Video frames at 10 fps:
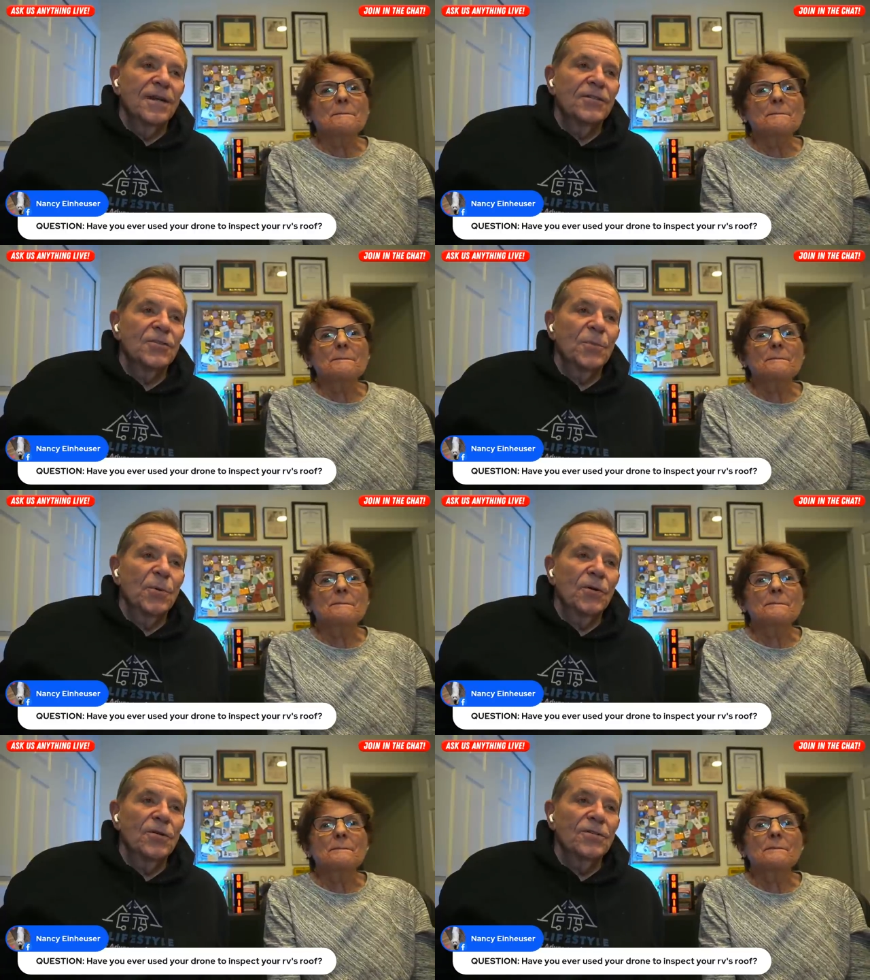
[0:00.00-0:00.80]

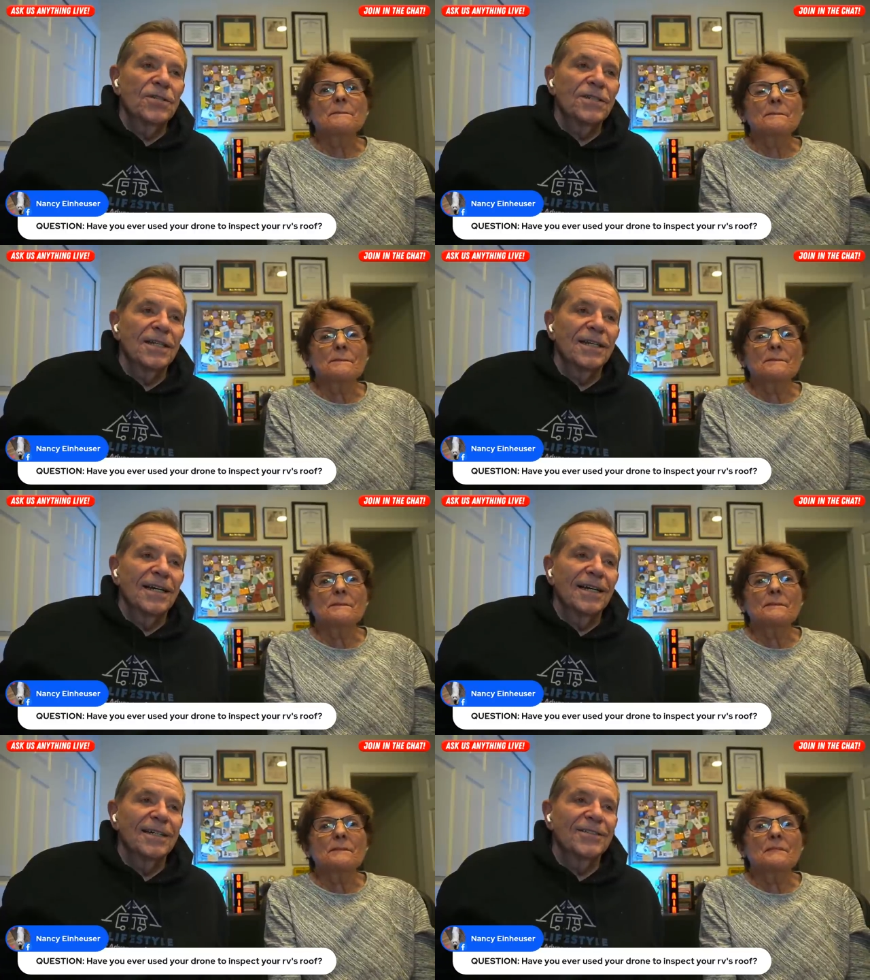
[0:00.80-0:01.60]
Speaker 1: supporters.
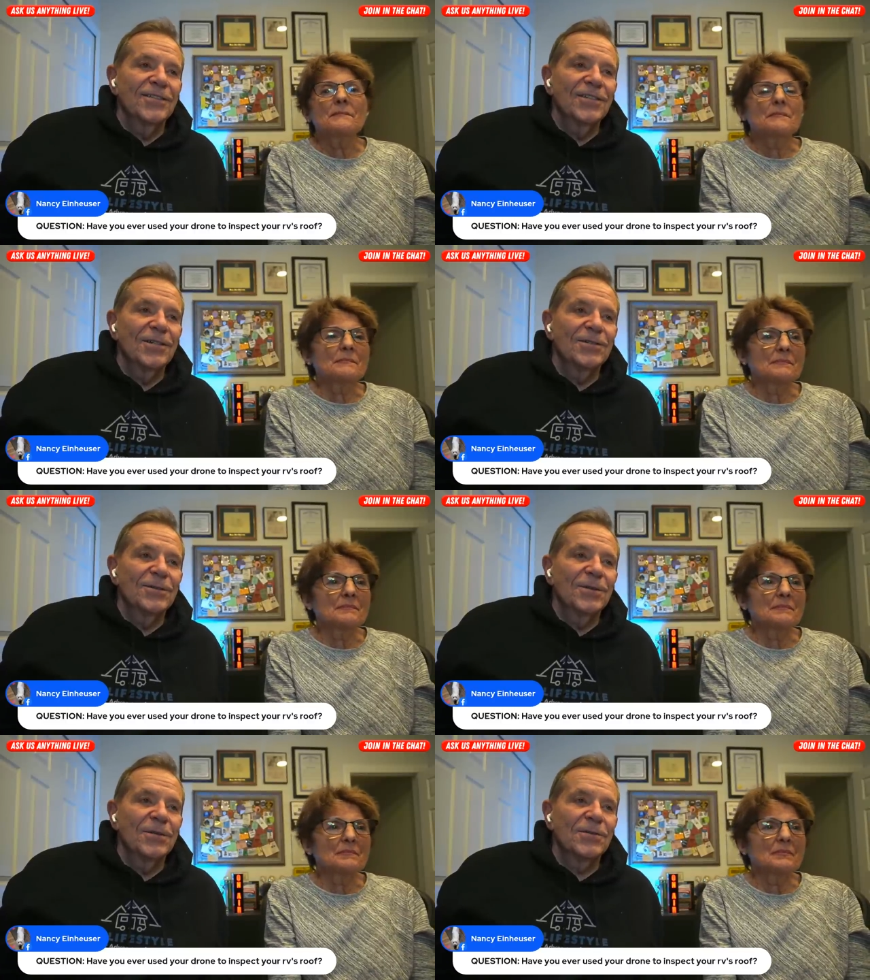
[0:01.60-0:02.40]
She's a
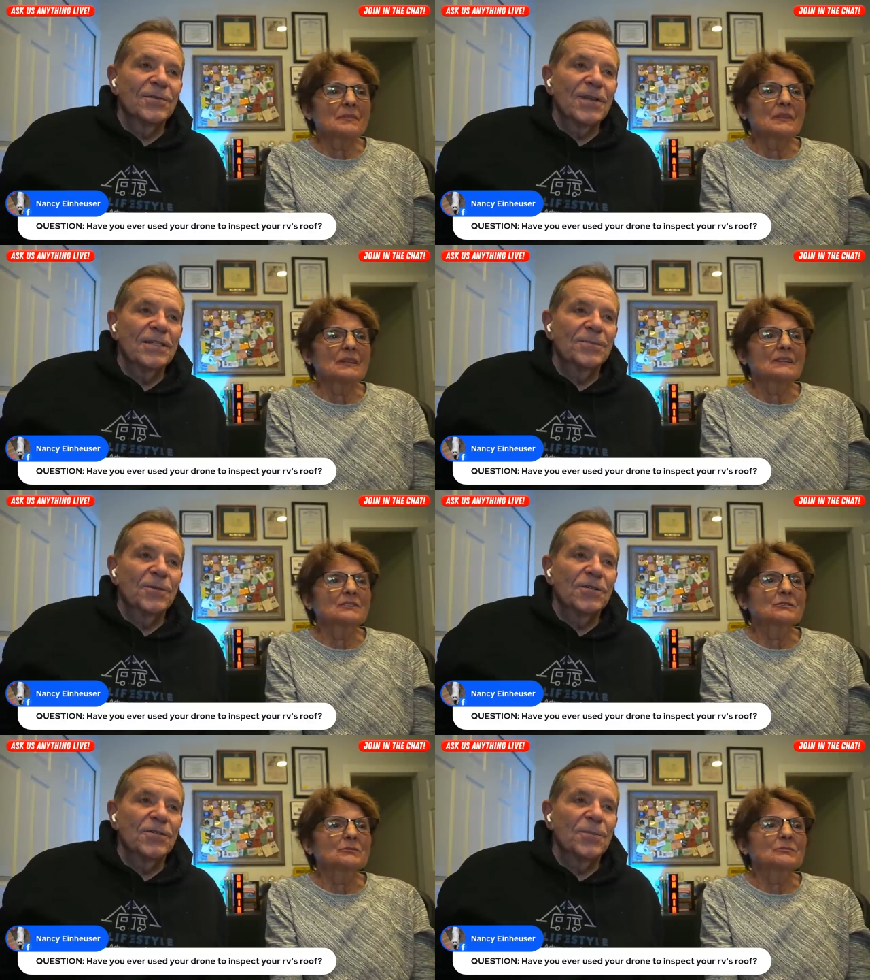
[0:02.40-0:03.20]

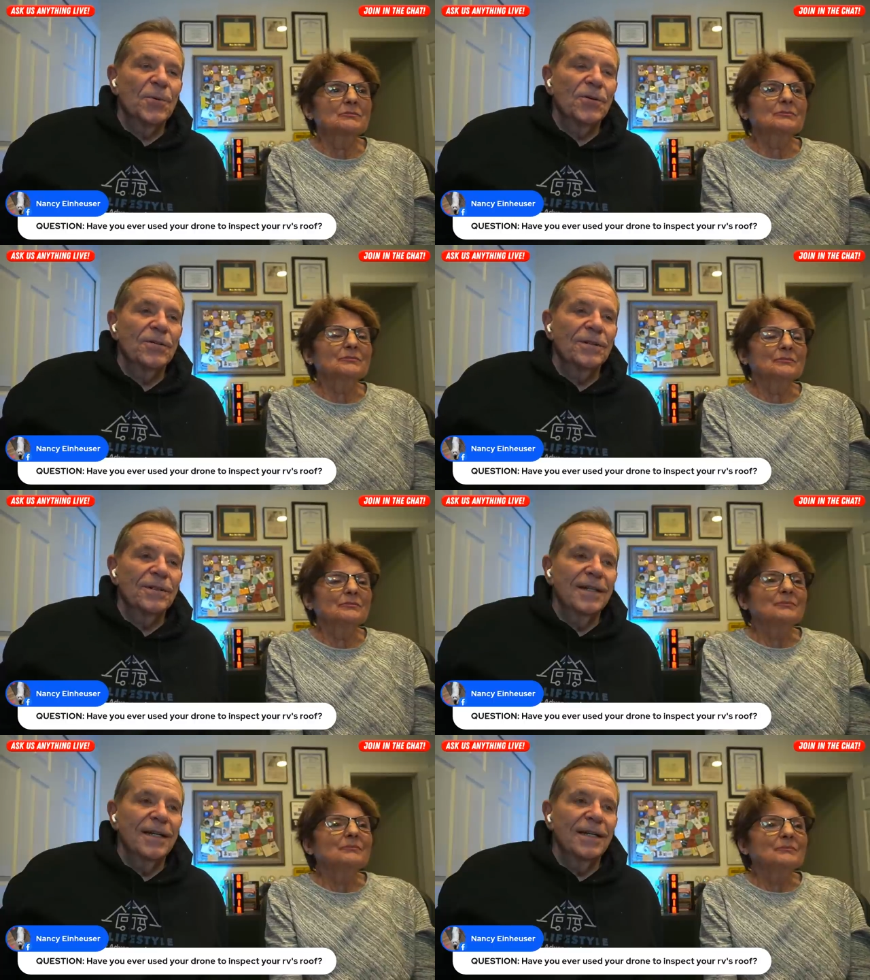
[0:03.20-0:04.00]
Facebook supporter,
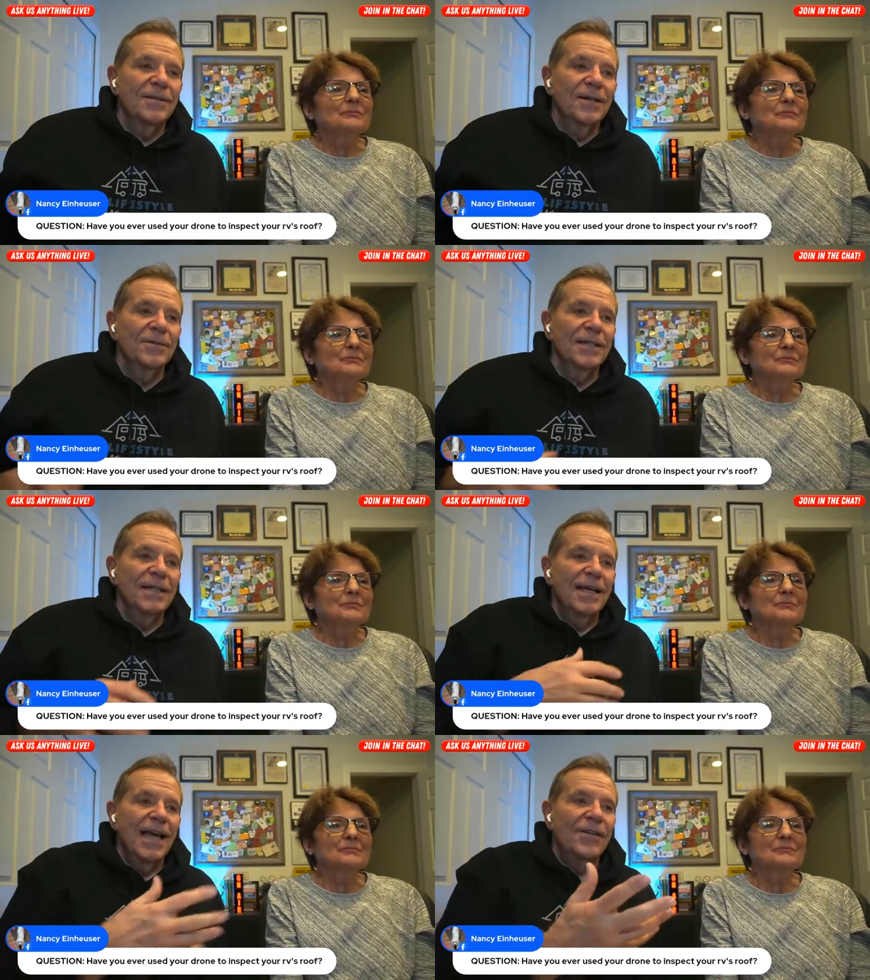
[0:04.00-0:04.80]
and we
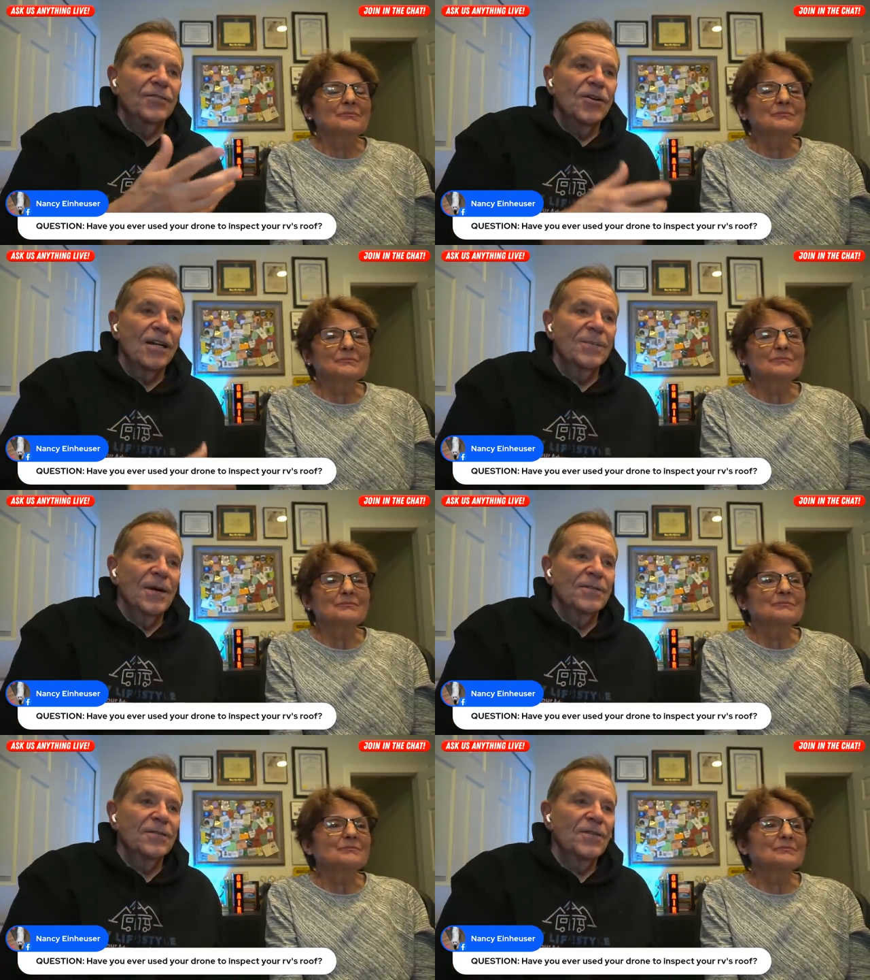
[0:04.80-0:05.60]
haven't talked
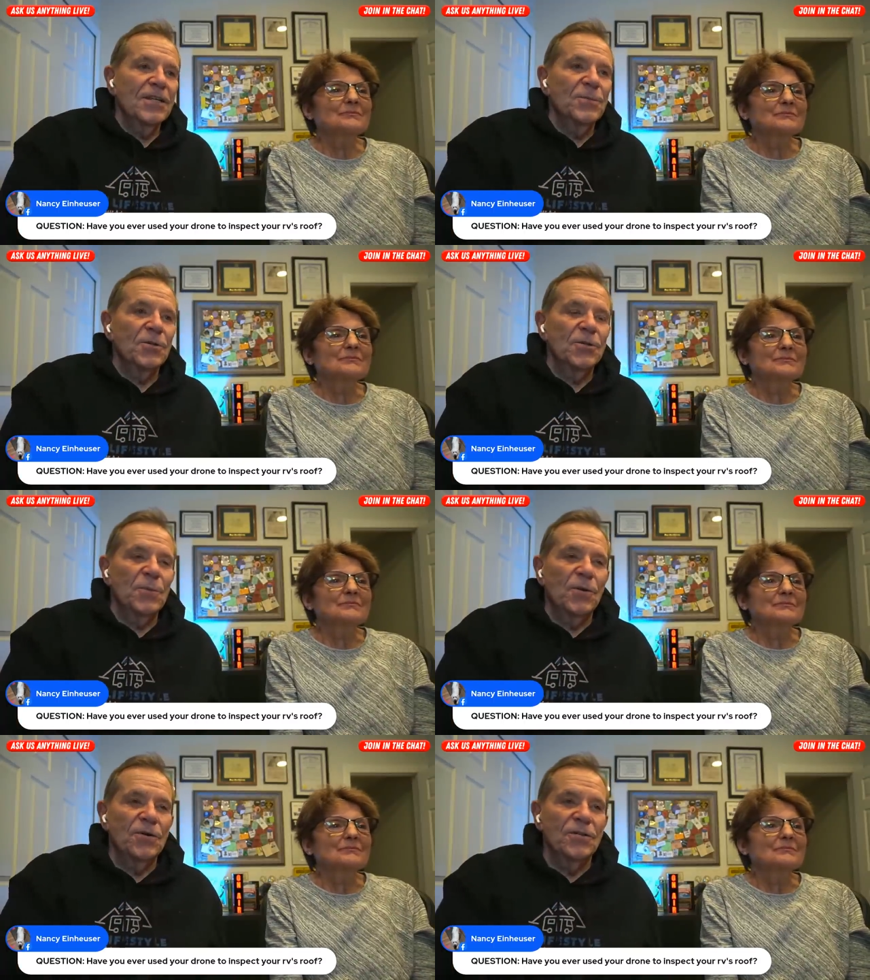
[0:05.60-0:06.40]
about Facebook
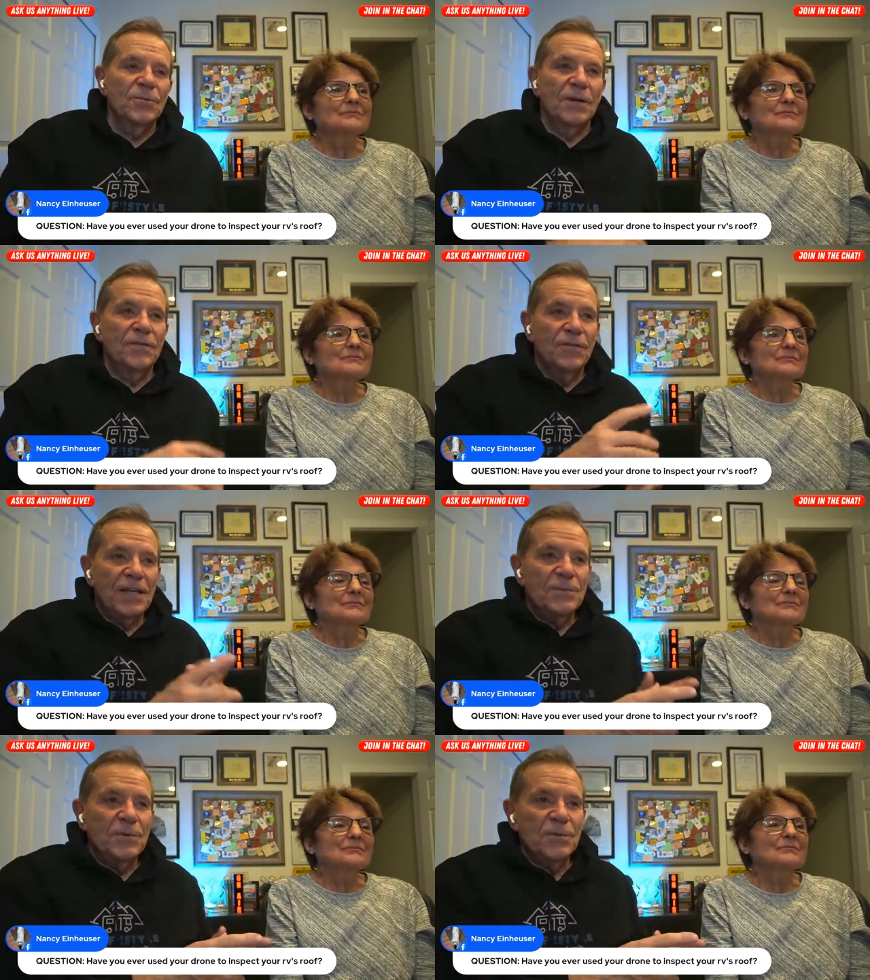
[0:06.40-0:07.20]
supporters. We have
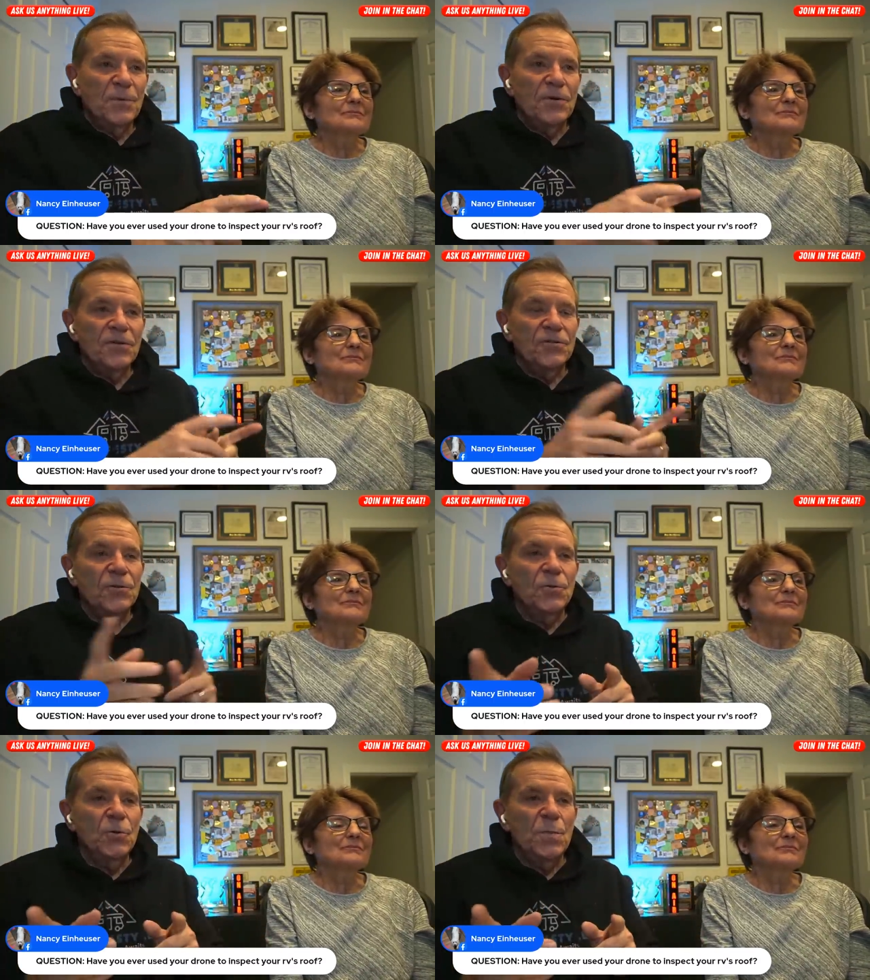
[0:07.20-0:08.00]
Facebook supporters,
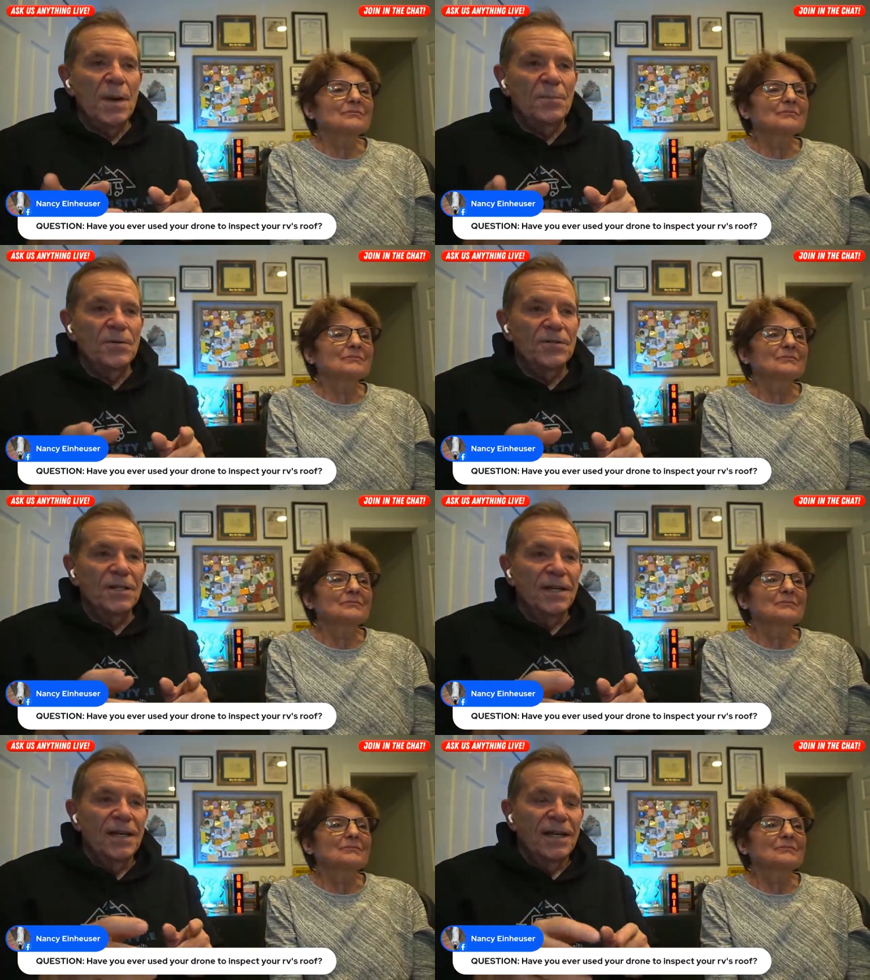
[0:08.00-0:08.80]
YouTube members.